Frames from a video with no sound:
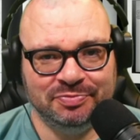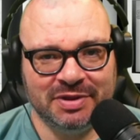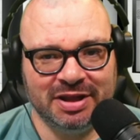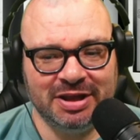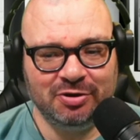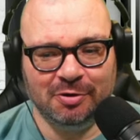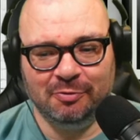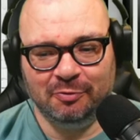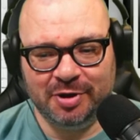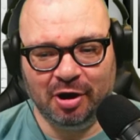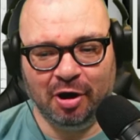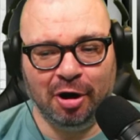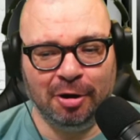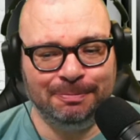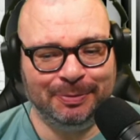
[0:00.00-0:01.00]
We
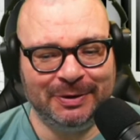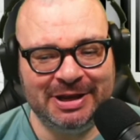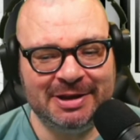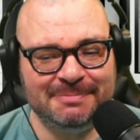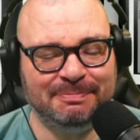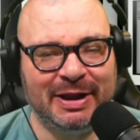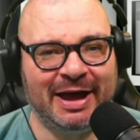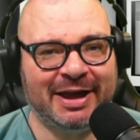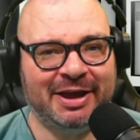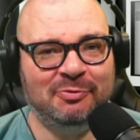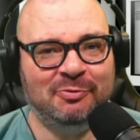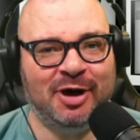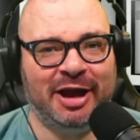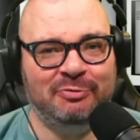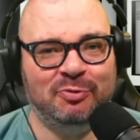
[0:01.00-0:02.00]
all bleed black and
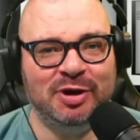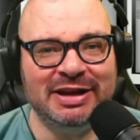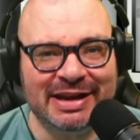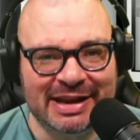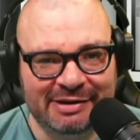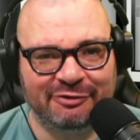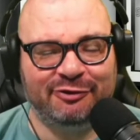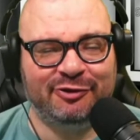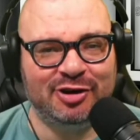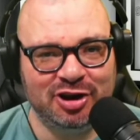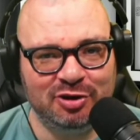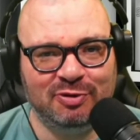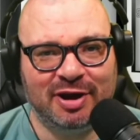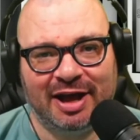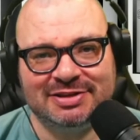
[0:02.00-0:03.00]
white. We live for
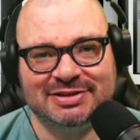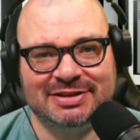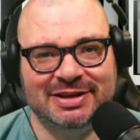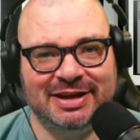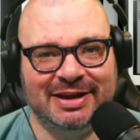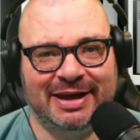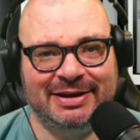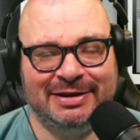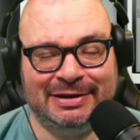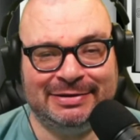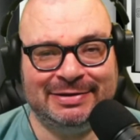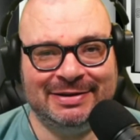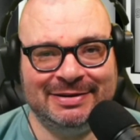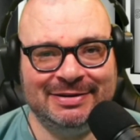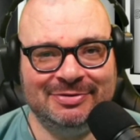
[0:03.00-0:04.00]
Newcastle
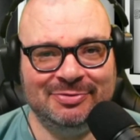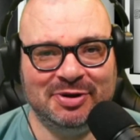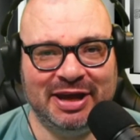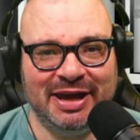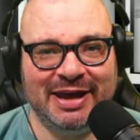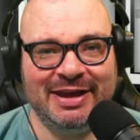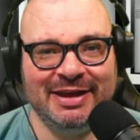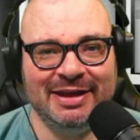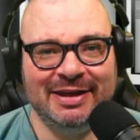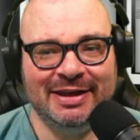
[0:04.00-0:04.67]
United, okay?